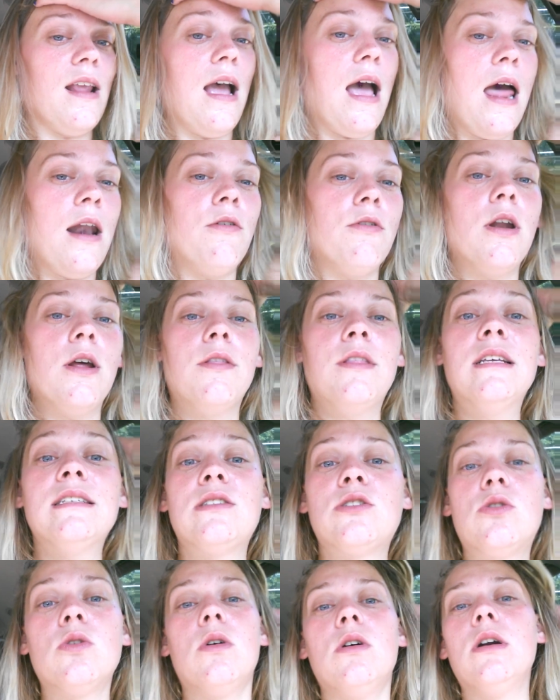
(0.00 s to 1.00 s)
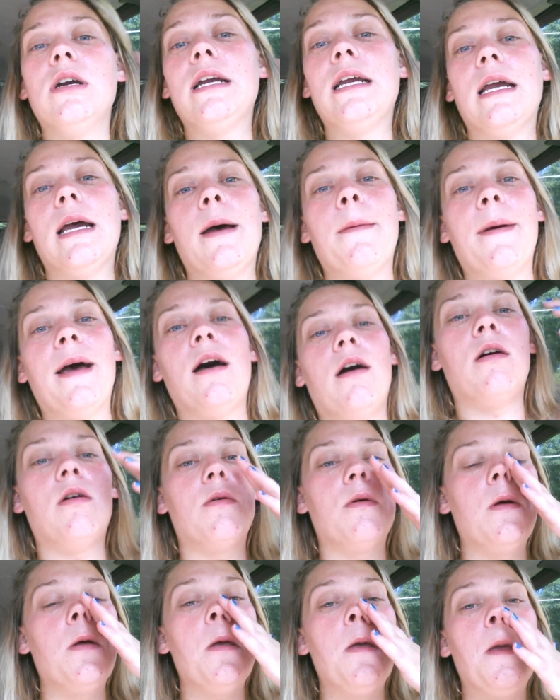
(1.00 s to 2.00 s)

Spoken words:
I don't know. The story about